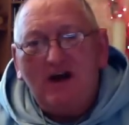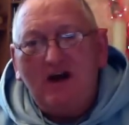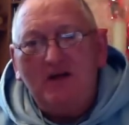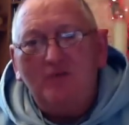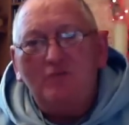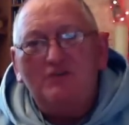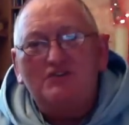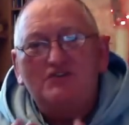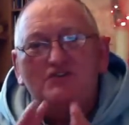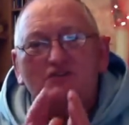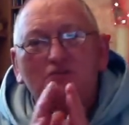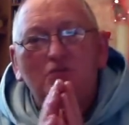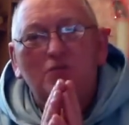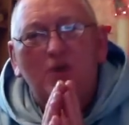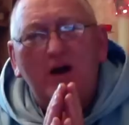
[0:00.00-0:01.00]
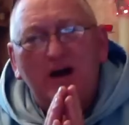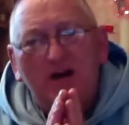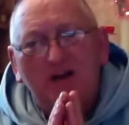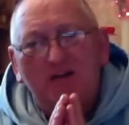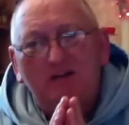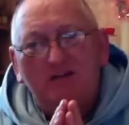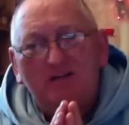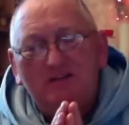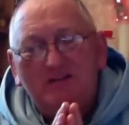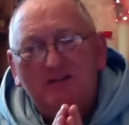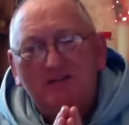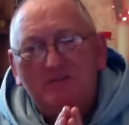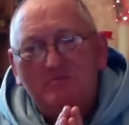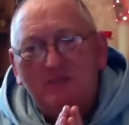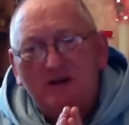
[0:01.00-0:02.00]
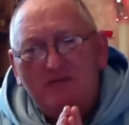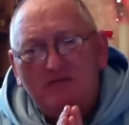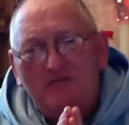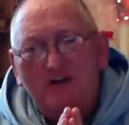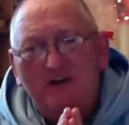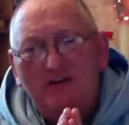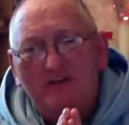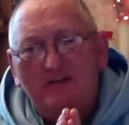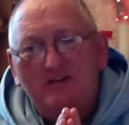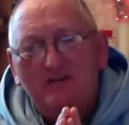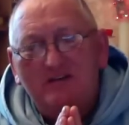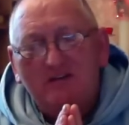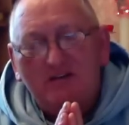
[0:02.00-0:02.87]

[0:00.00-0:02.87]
I wish you well, my friend.